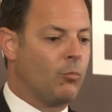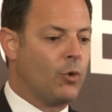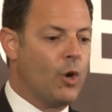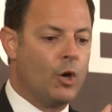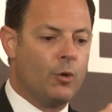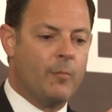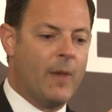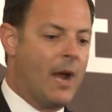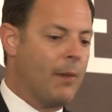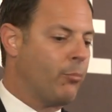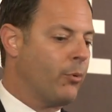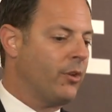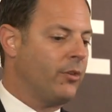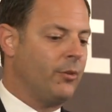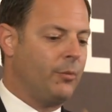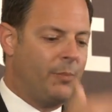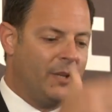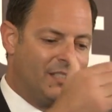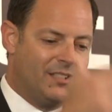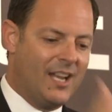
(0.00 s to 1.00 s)
roadmap,
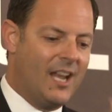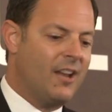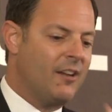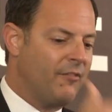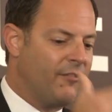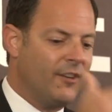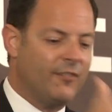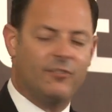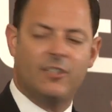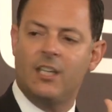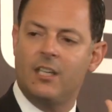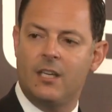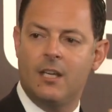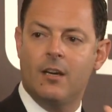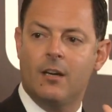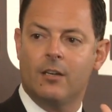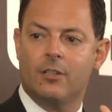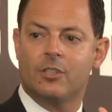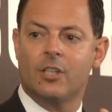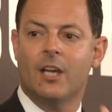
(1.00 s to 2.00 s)
whether it be 10, 15
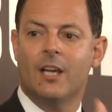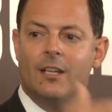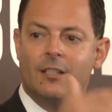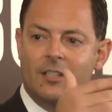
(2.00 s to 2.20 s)
years,